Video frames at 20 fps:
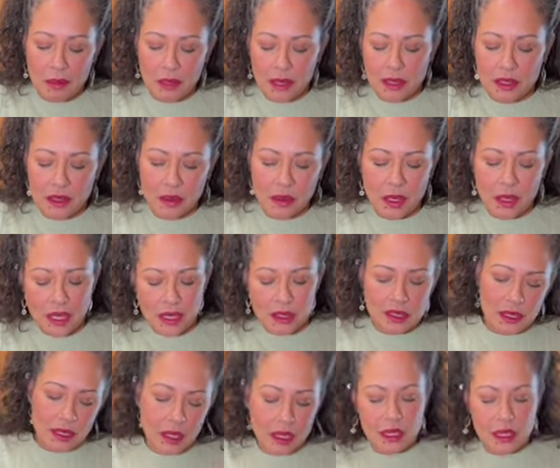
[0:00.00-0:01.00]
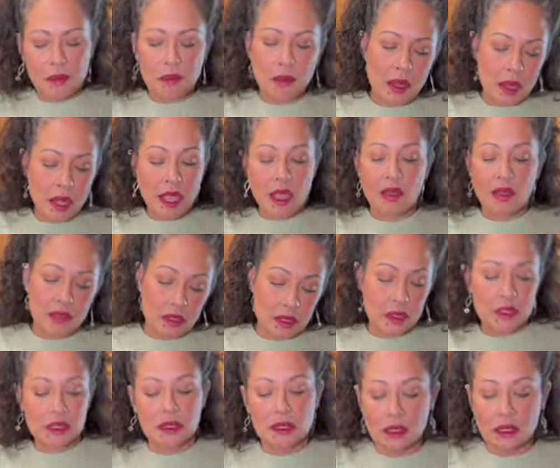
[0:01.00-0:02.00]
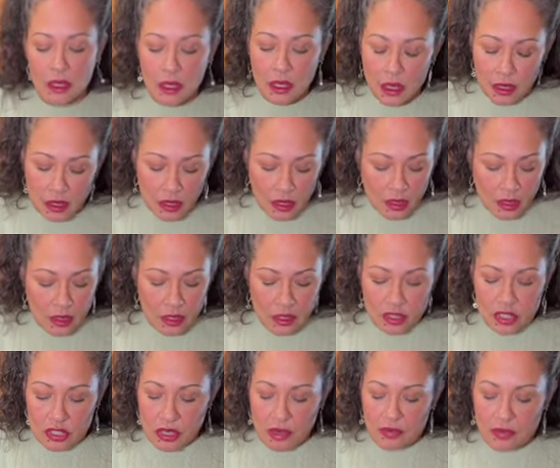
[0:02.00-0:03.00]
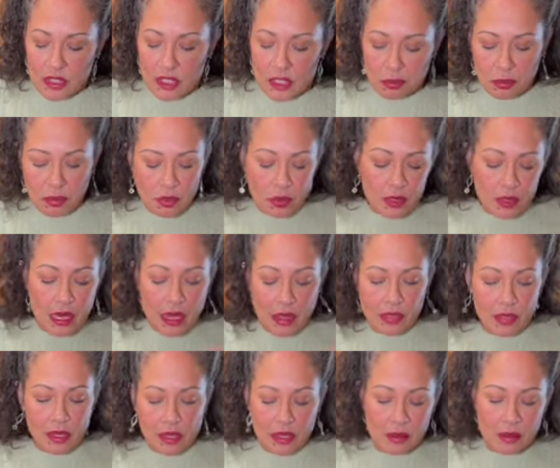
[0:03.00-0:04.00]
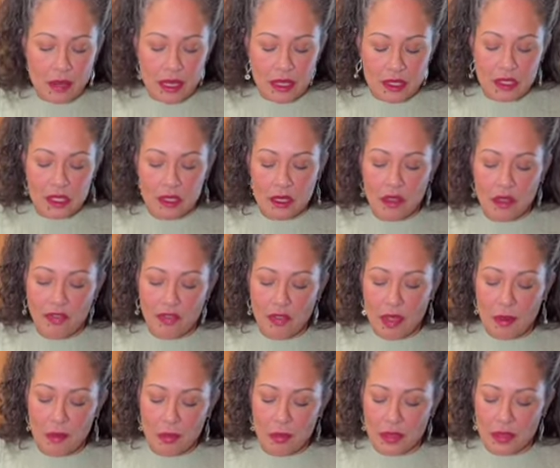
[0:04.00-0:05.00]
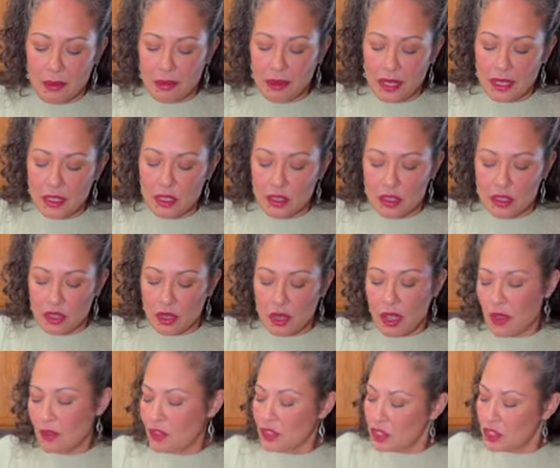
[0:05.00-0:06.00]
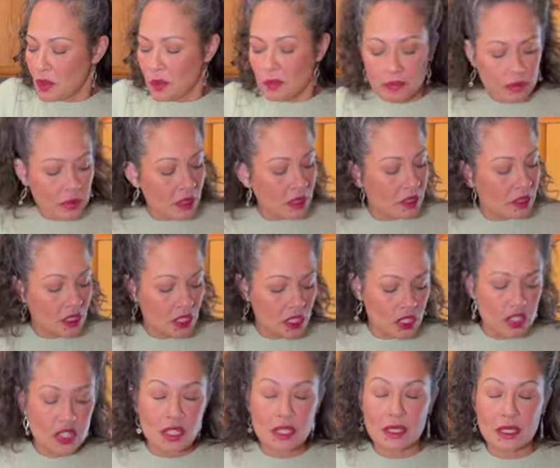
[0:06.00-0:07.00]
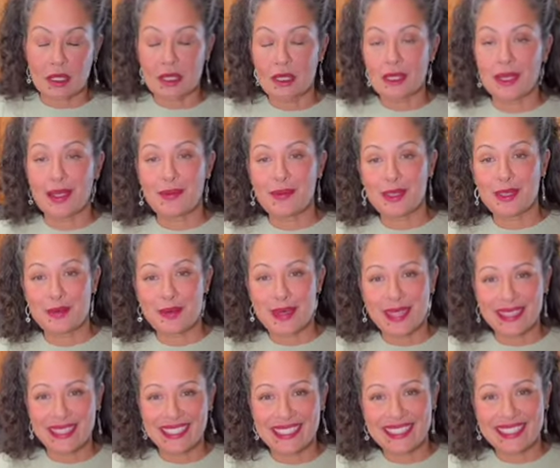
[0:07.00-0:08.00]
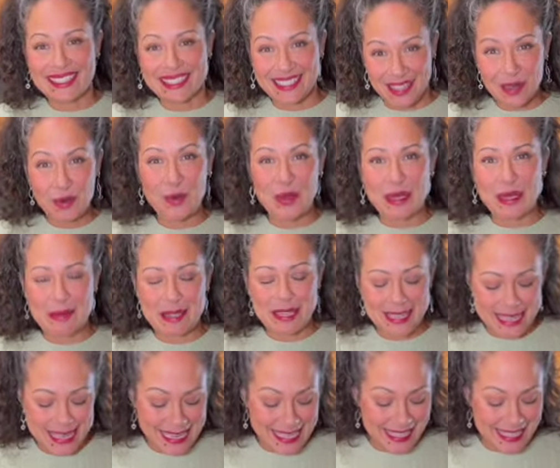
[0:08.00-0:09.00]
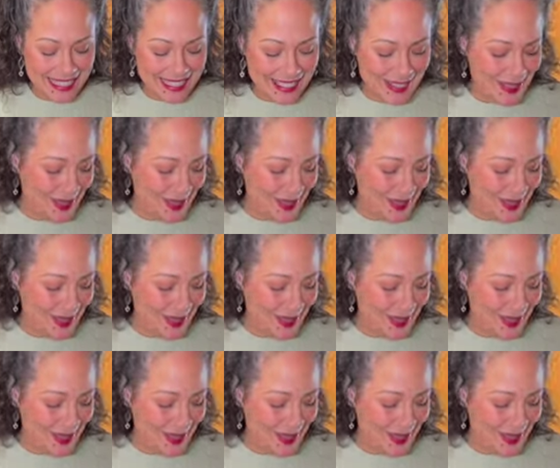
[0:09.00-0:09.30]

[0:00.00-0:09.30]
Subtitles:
Otherwise, you keep on having to shove a spoon down there to mix stuff up when the blender's off. So this is just a step to make things a wee bit easier.